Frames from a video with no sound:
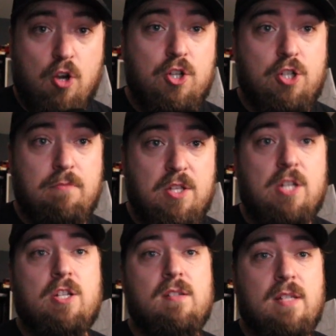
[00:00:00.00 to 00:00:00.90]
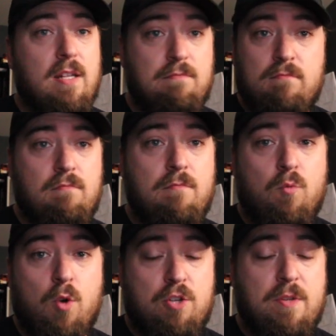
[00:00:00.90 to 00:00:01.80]
church musicians and even
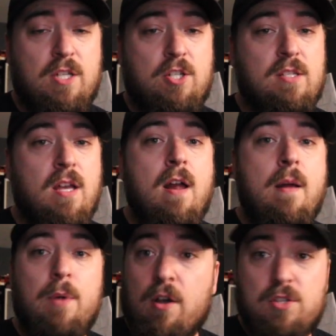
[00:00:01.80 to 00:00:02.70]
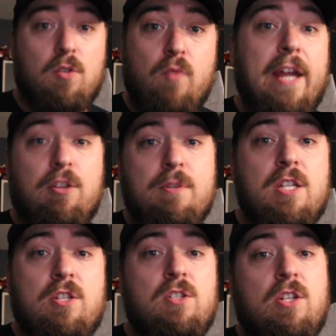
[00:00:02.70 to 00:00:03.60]
worship musicians, but also regular
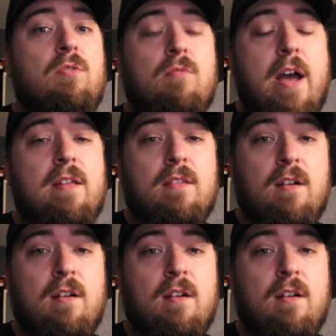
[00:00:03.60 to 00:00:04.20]
musicians too, right?